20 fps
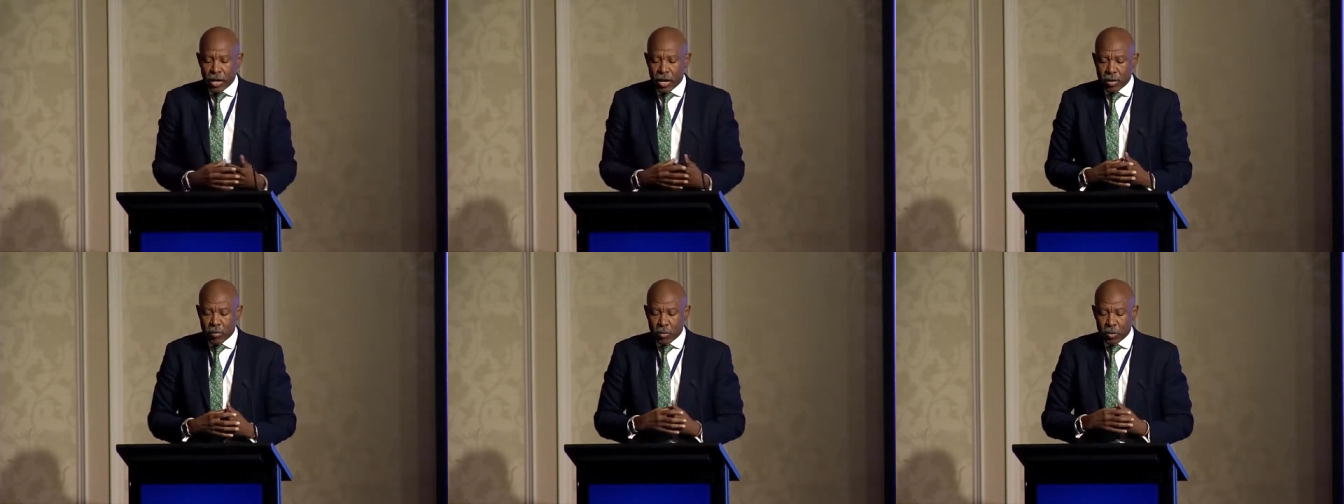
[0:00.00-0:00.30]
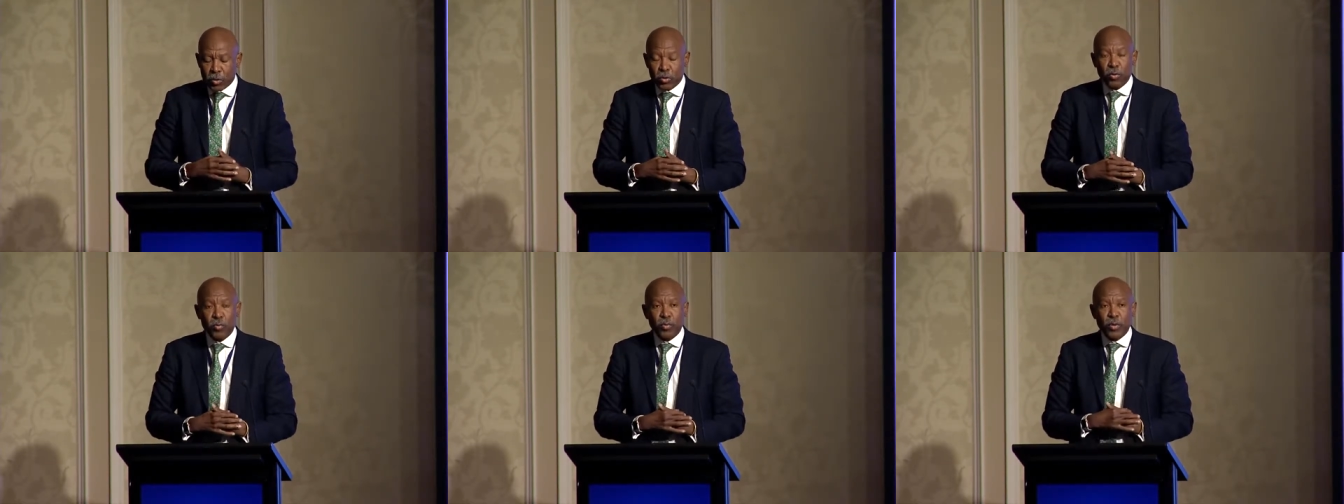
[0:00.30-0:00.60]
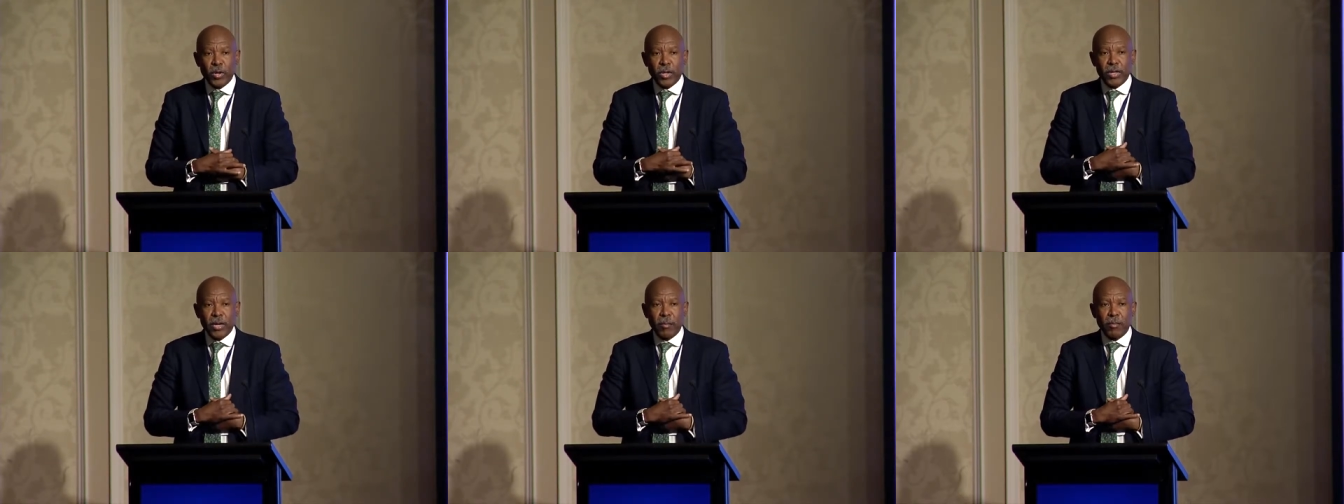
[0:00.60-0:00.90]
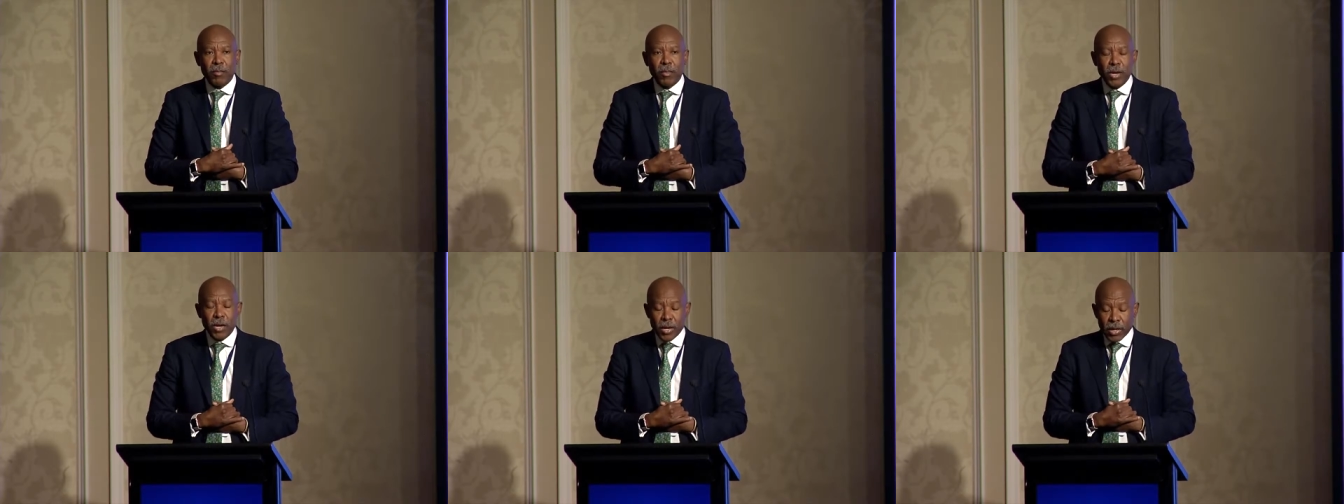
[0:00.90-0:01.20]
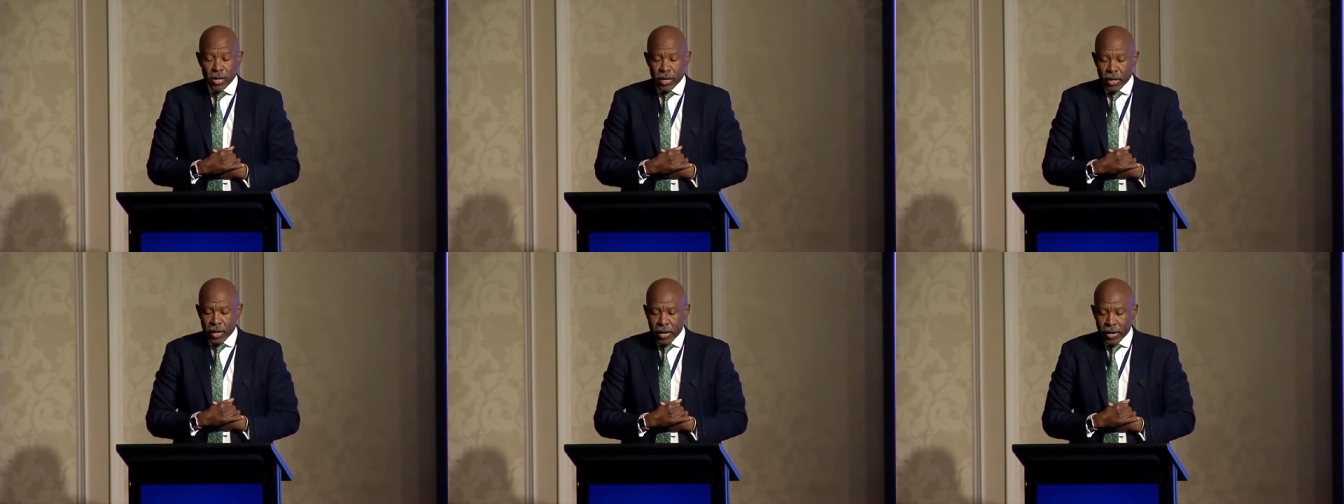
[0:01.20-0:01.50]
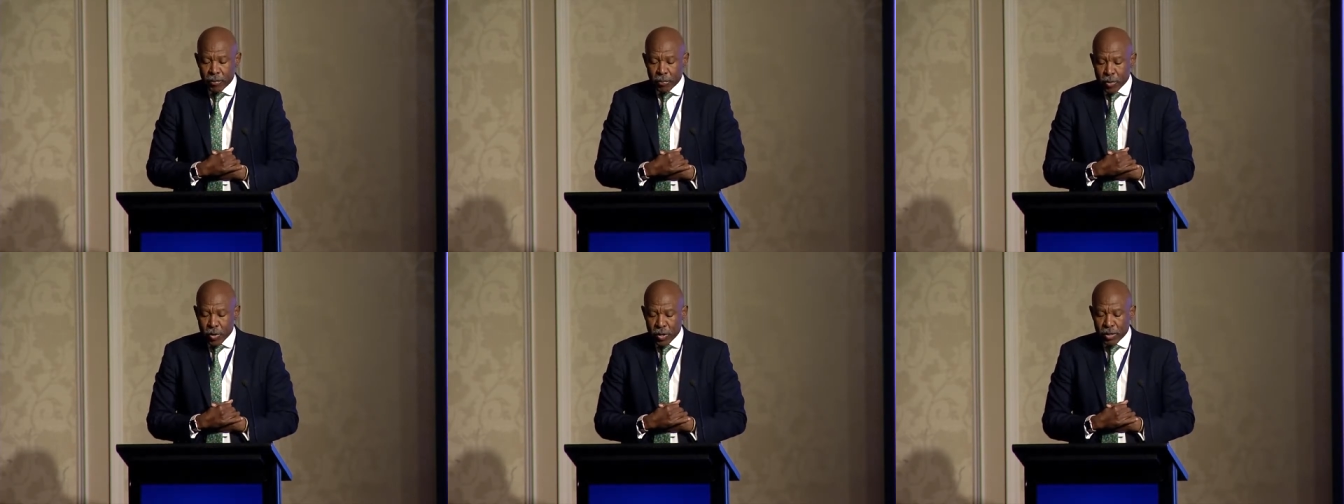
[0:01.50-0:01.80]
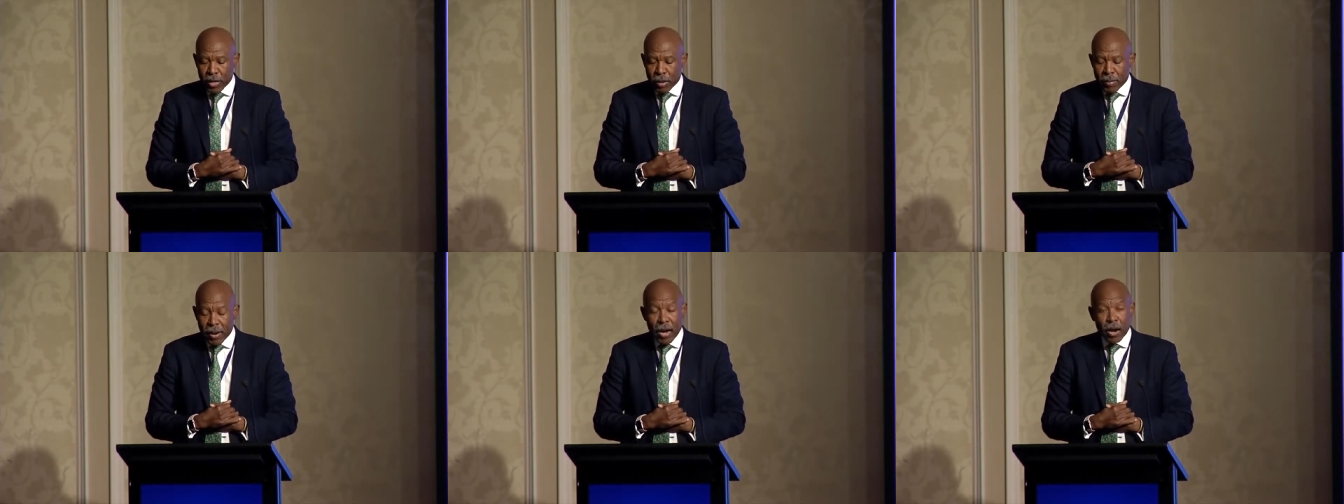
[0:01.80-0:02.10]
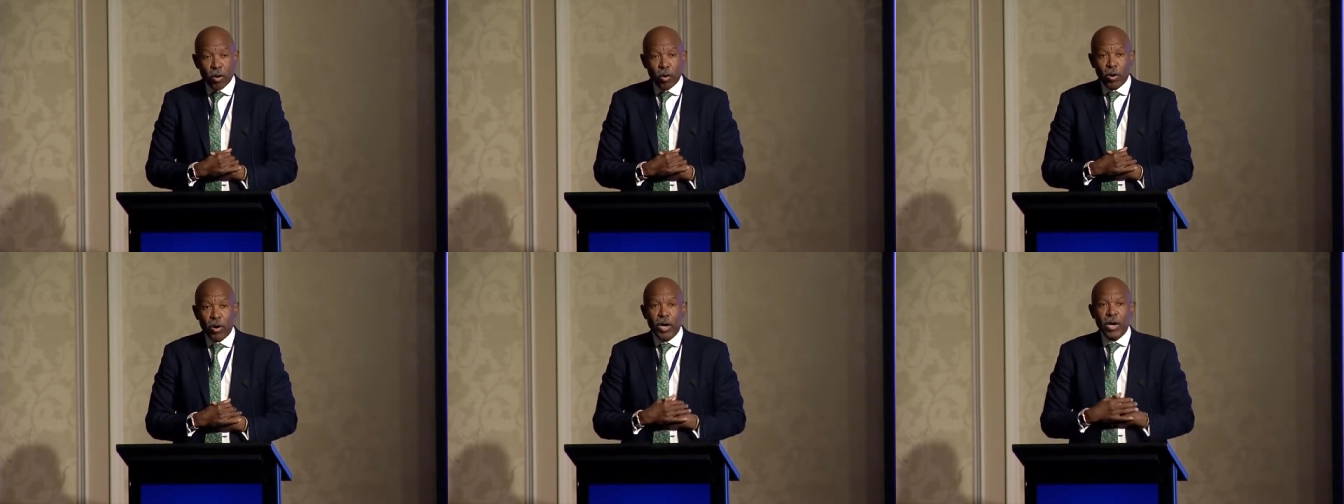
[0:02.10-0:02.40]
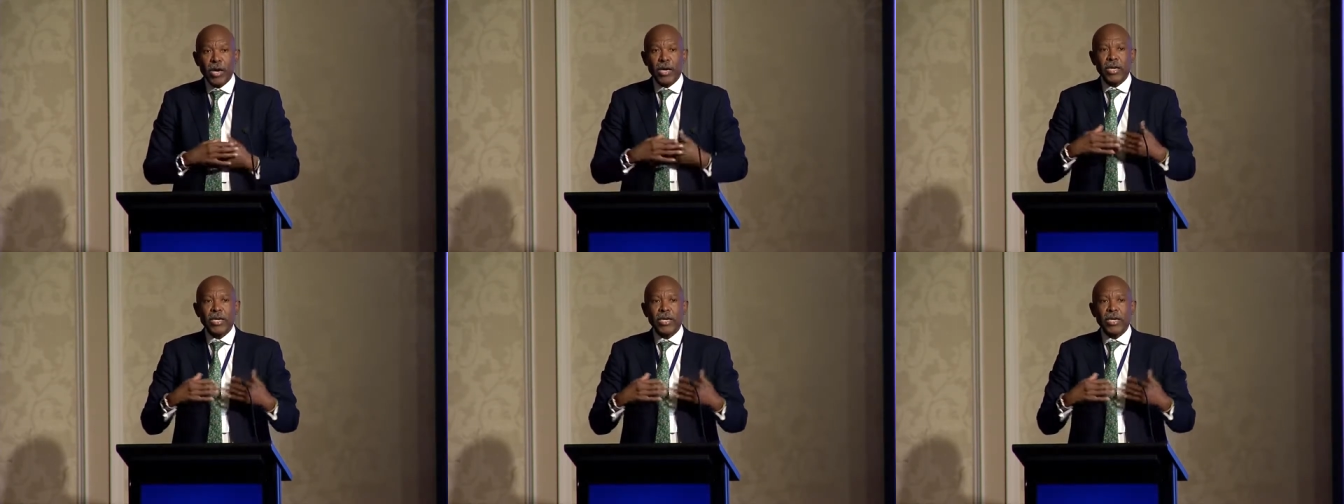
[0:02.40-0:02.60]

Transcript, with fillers: able to pull them uh, pull them along.